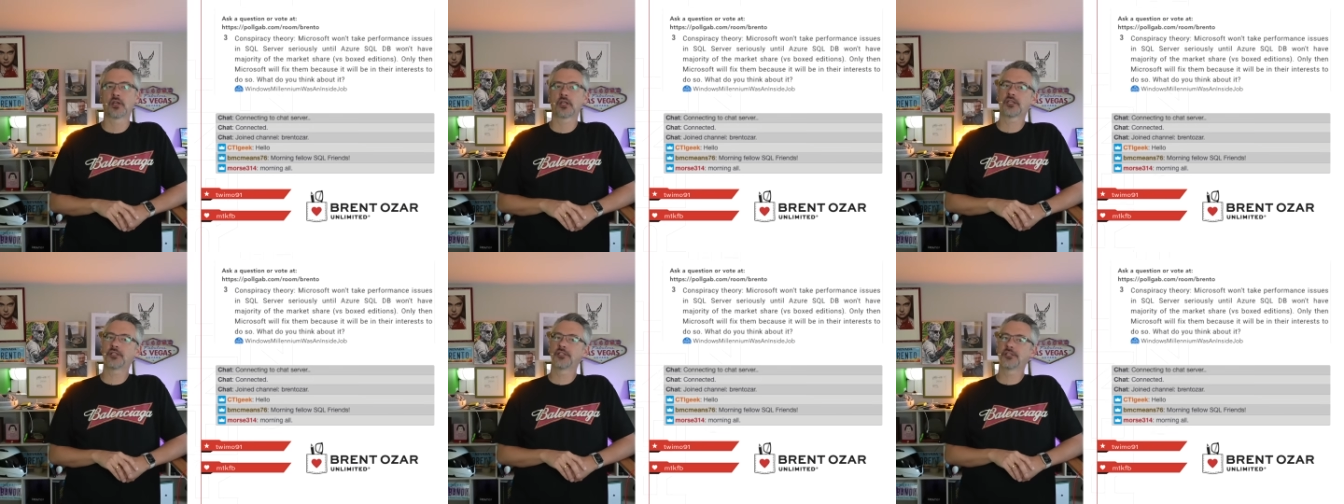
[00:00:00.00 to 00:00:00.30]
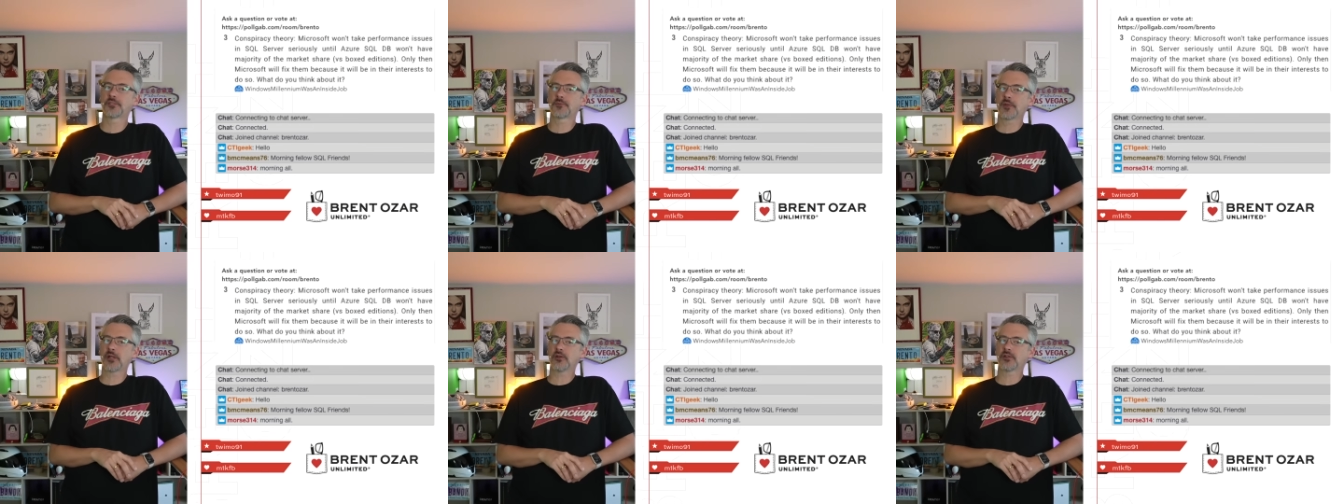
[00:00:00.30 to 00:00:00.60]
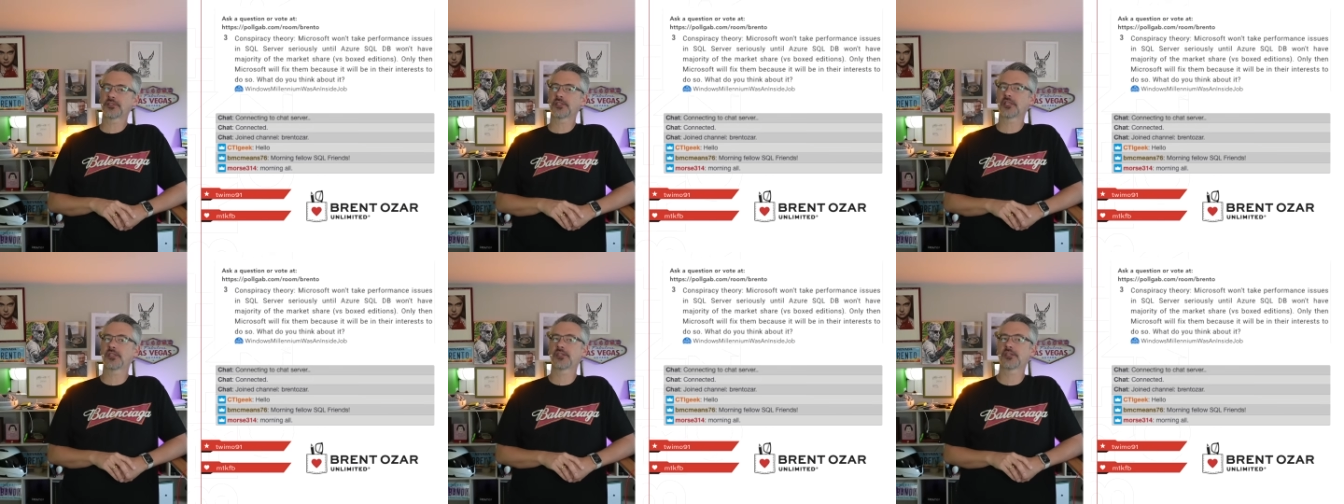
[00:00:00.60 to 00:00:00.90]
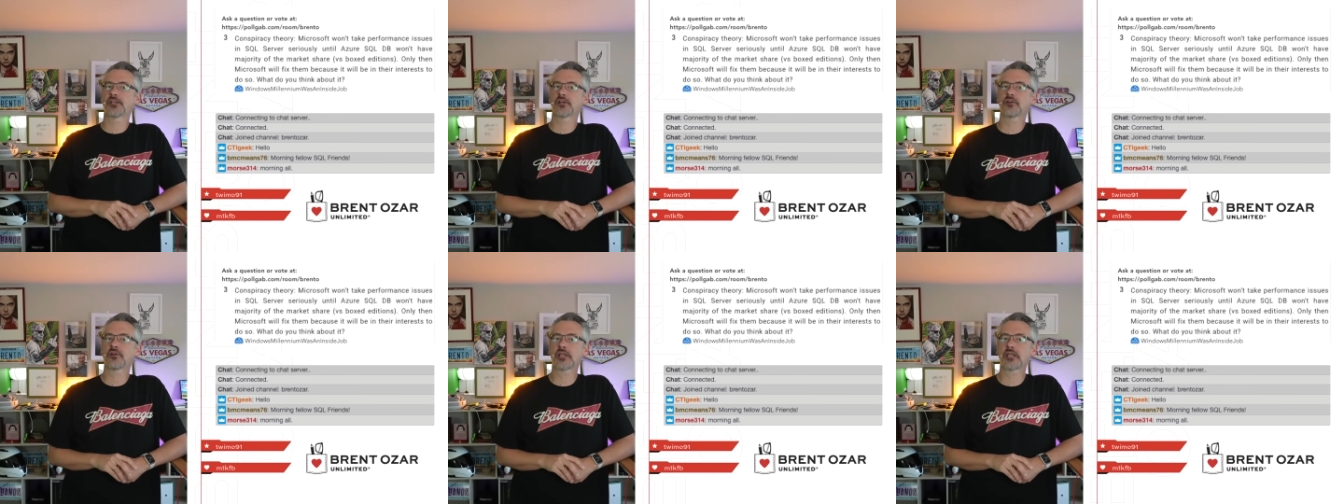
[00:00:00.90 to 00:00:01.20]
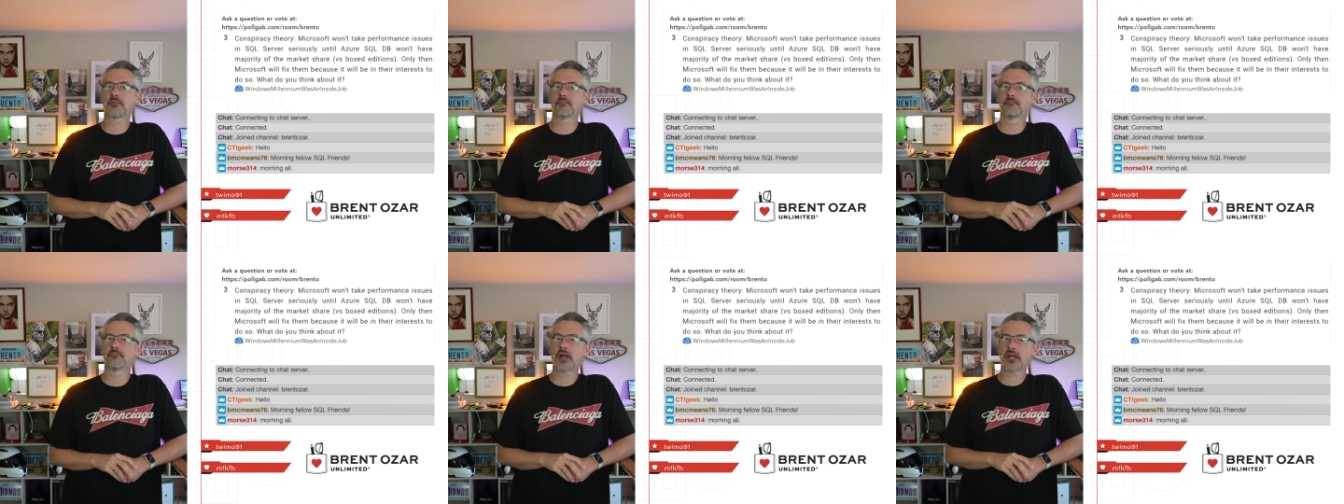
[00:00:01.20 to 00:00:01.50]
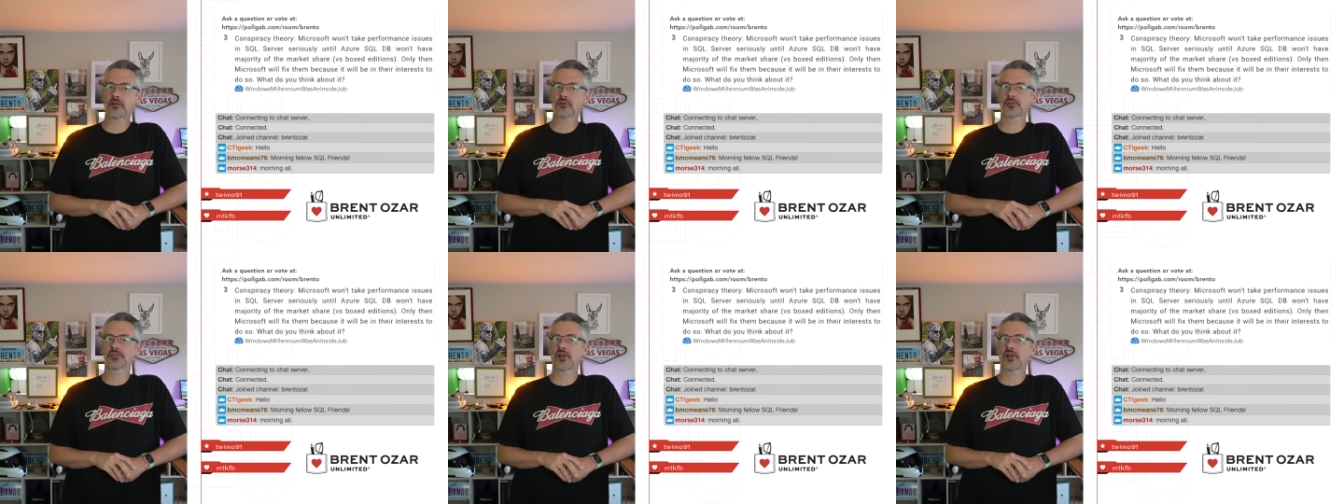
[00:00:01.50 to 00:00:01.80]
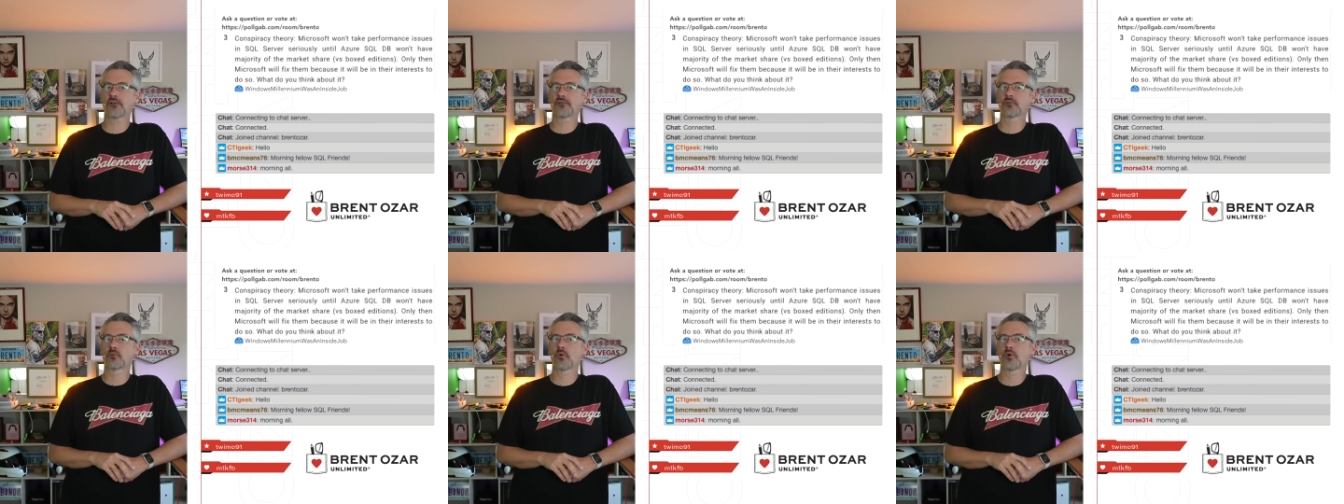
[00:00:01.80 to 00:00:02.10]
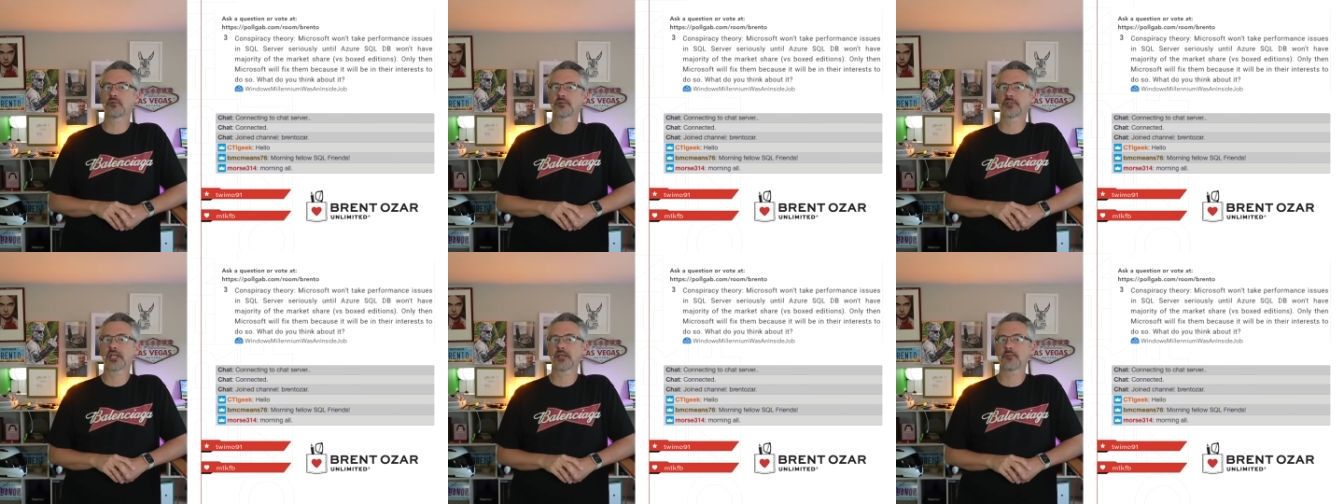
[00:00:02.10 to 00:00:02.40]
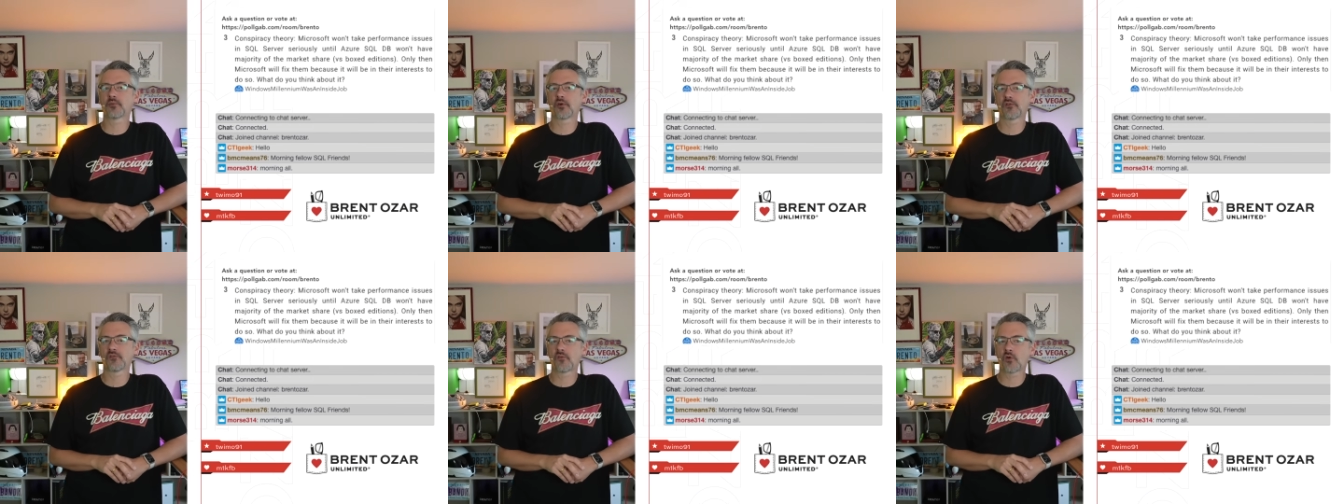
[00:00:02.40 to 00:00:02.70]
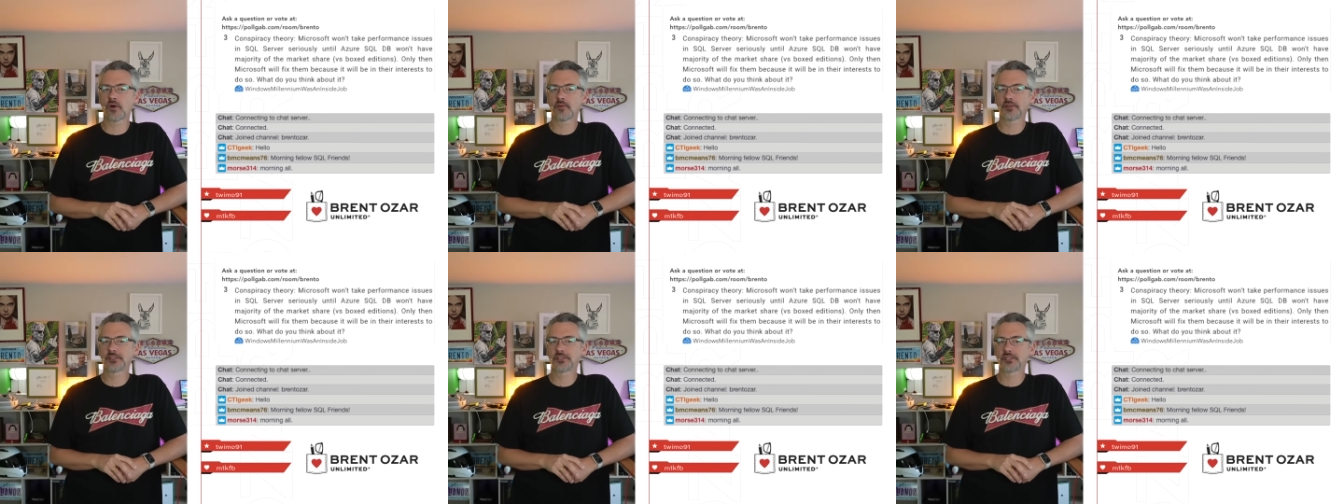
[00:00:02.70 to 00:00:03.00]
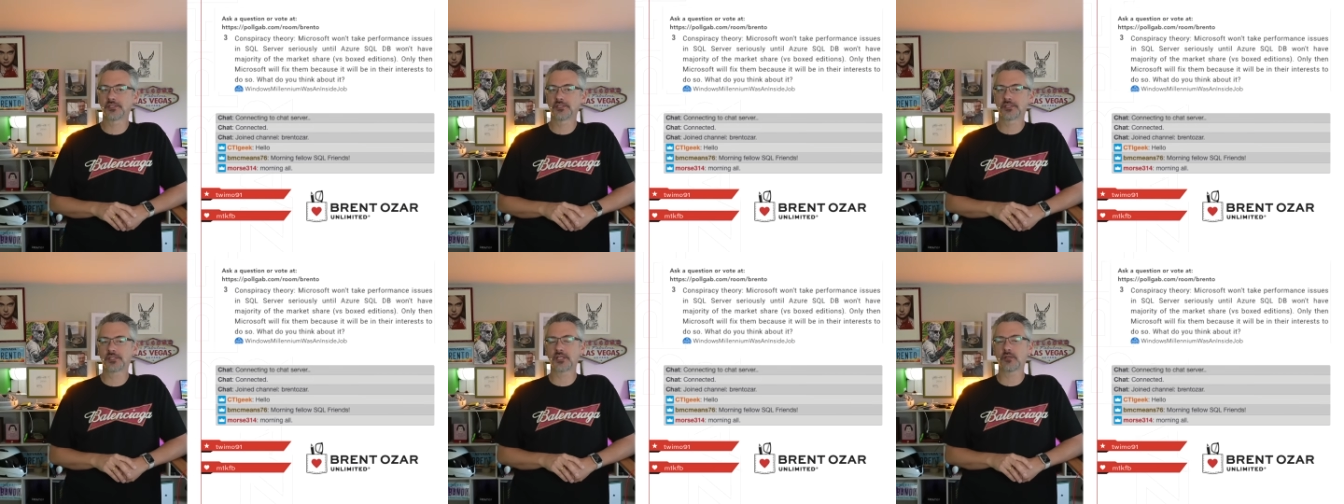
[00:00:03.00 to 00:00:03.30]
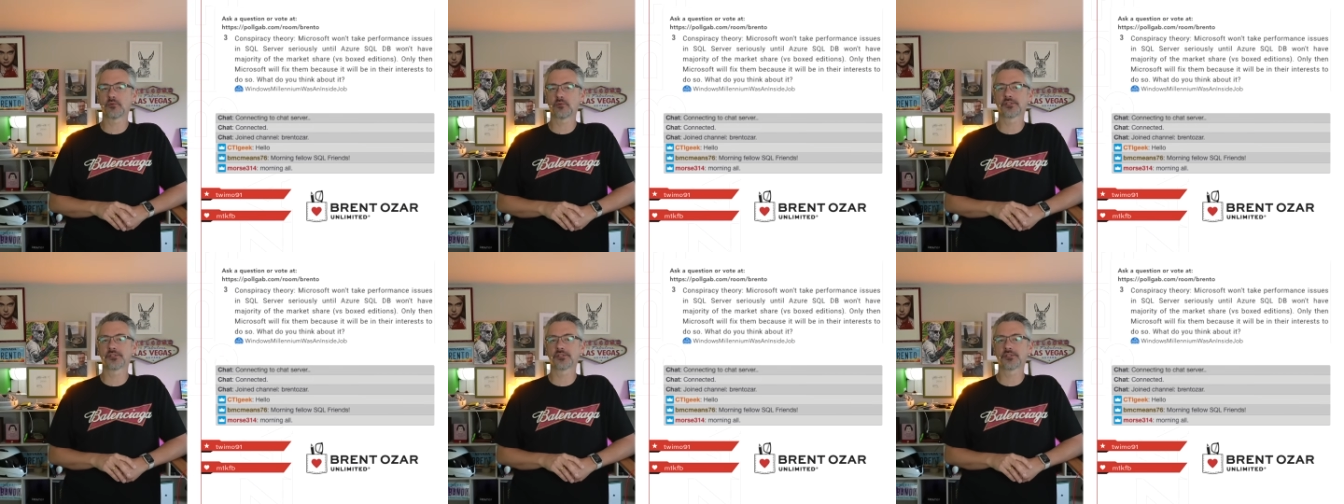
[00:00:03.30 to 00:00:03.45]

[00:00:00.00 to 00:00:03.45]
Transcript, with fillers: conspiracy theory, Microsoft won't take performance in S Q